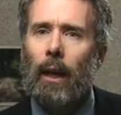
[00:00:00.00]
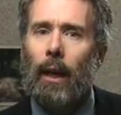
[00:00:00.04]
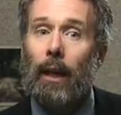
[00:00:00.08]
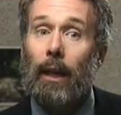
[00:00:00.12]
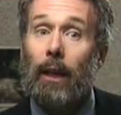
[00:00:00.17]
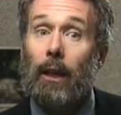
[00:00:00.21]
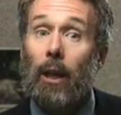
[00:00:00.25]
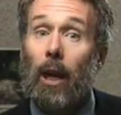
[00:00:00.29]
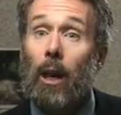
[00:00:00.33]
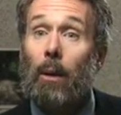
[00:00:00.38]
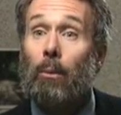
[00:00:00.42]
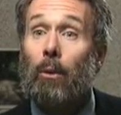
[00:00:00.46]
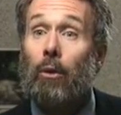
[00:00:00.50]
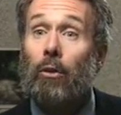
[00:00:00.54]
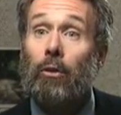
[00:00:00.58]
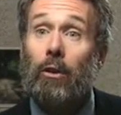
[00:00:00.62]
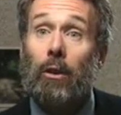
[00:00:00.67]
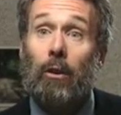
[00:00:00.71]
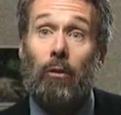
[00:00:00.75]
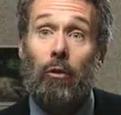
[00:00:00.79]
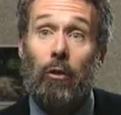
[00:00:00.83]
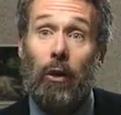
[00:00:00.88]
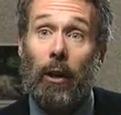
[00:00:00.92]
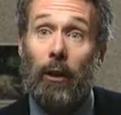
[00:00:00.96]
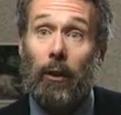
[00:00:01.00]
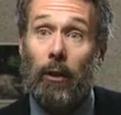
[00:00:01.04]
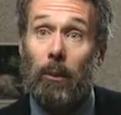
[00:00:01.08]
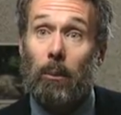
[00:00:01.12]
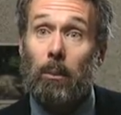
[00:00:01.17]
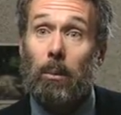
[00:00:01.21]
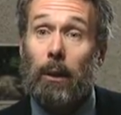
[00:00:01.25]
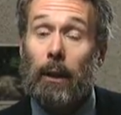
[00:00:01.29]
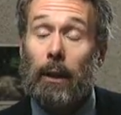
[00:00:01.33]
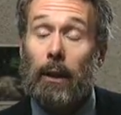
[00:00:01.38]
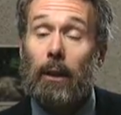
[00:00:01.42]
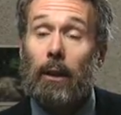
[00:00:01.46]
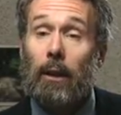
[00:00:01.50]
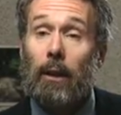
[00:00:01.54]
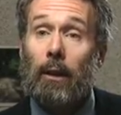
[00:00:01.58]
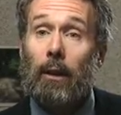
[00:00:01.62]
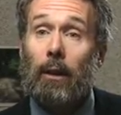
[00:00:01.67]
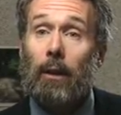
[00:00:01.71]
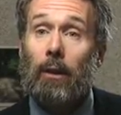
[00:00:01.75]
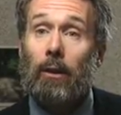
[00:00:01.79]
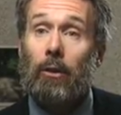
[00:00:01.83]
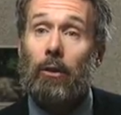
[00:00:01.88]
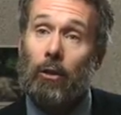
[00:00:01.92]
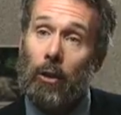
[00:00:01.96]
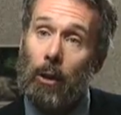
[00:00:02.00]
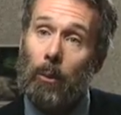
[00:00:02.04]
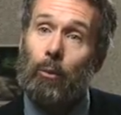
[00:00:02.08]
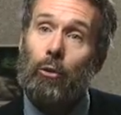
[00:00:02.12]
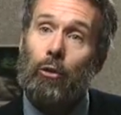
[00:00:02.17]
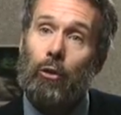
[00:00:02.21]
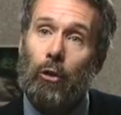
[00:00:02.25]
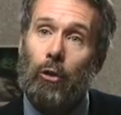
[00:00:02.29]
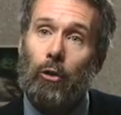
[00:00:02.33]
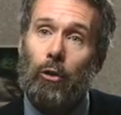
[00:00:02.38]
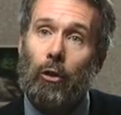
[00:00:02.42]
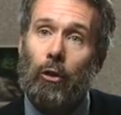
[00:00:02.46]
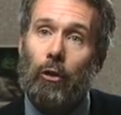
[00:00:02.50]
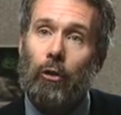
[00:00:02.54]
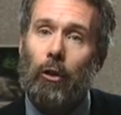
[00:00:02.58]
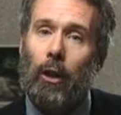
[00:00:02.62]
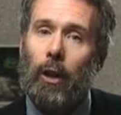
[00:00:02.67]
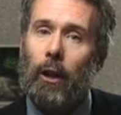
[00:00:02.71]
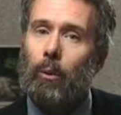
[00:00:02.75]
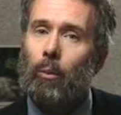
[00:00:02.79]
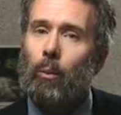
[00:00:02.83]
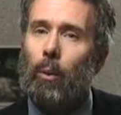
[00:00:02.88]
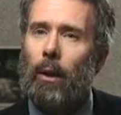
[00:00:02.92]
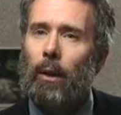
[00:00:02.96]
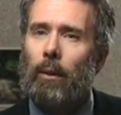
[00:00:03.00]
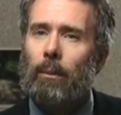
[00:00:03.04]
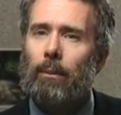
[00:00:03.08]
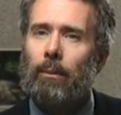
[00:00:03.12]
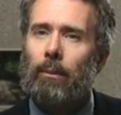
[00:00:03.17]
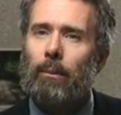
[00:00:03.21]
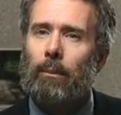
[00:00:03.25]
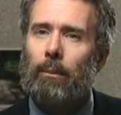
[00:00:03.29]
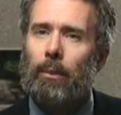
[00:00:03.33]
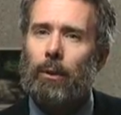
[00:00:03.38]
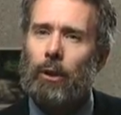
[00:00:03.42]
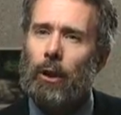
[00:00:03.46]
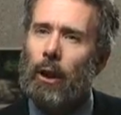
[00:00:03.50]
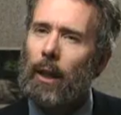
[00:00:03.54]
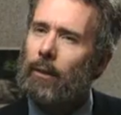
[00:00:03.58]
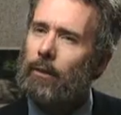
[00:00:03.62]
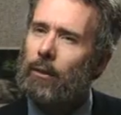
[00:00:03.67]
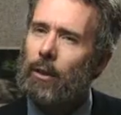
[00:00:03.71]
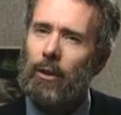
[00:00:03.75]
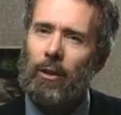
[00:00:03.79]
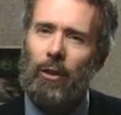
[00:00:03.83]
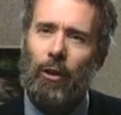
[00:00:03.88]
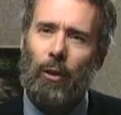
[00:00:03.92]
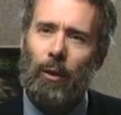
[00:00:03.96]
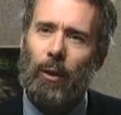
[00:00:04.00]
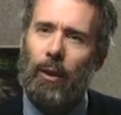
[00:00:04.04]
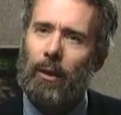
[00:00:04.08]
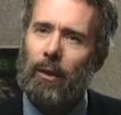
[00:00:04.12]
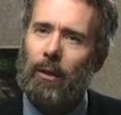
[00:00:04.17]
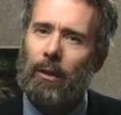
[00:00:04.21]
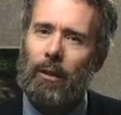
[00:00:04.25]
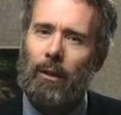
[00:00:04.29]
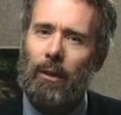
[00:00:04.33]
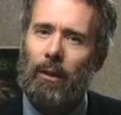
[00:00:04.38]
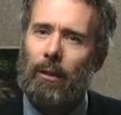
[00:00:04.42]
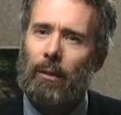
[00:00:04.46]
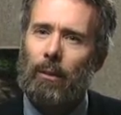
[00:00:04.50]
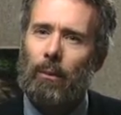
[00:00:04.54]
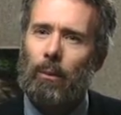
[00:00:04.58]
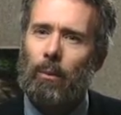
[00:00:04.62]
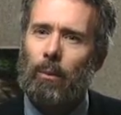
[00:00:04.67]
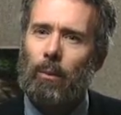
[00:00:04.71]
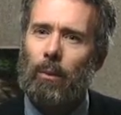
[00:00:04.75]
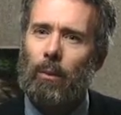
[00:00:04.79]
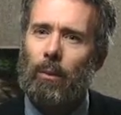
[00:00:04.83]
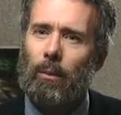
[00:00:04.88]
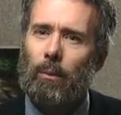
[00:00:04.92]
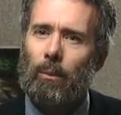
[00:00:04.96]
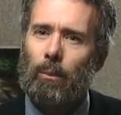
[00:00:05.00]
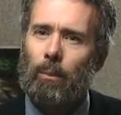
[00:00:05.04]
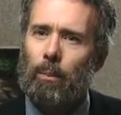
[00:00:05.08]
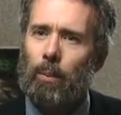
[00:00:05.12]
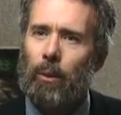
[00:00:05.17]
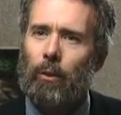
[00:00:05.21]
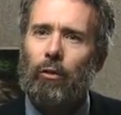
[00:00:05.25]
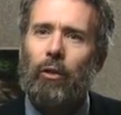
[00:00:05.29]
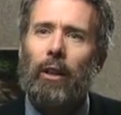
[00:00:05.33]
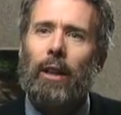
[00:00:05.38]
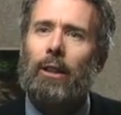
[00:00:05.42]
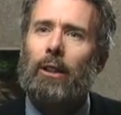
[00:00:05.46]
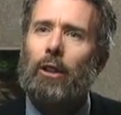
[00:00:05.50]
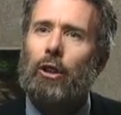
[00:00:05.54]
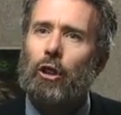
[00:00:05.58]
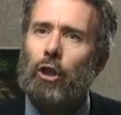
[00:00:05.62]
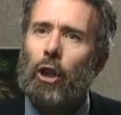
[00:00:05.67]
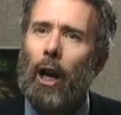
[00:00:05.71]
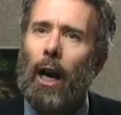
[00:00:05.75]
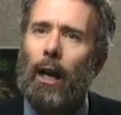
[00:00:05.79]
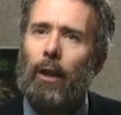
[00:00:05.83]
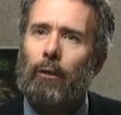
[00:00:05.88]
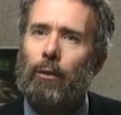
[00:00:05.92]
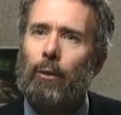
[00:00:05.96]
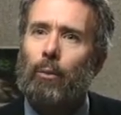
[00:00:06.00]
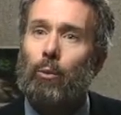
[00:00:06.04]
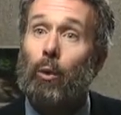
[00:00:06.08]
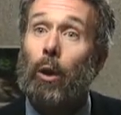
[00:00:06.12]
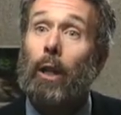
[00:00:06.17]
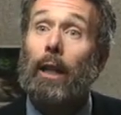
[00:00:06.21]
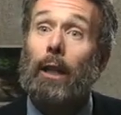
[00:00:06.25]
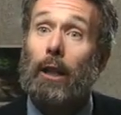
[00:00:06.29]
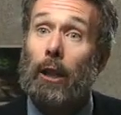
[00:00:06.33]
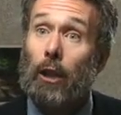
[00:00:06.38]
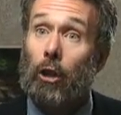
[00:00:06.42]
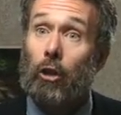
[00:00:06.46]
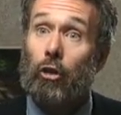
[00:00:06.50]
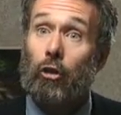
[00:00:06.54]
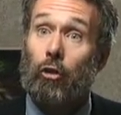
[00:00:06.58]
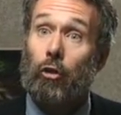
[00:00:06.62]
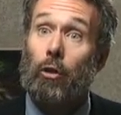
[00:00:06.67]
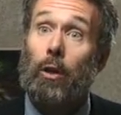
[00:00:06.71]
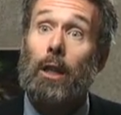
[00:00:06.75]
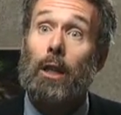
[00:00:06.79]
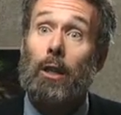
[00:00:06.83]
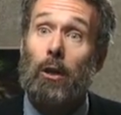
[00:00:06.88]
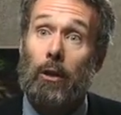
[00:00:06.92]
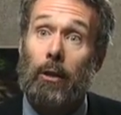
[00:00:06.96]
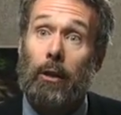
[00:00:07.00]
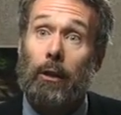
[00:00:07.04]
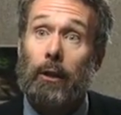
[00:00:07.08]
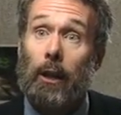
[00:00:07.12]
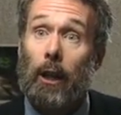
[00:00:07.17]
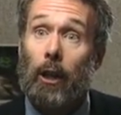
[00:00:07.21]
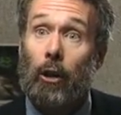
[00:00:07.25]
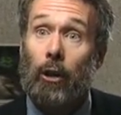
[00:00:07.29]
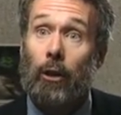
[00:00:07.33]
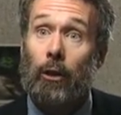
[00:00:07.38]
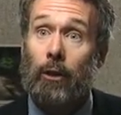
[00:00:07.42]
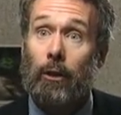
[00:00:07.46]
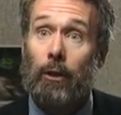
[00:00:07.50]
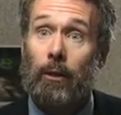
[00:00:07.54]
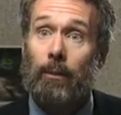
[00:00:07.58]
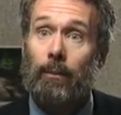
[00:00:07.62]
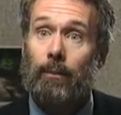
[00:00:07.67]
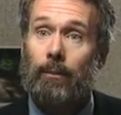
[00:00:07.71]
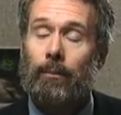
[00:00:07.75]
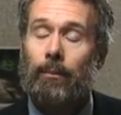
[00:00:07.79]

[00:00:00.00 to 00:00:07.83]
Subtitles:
And almost invariably, some student will say, well, but you have to do it to prevent a child from running in the street or they'll get hurt.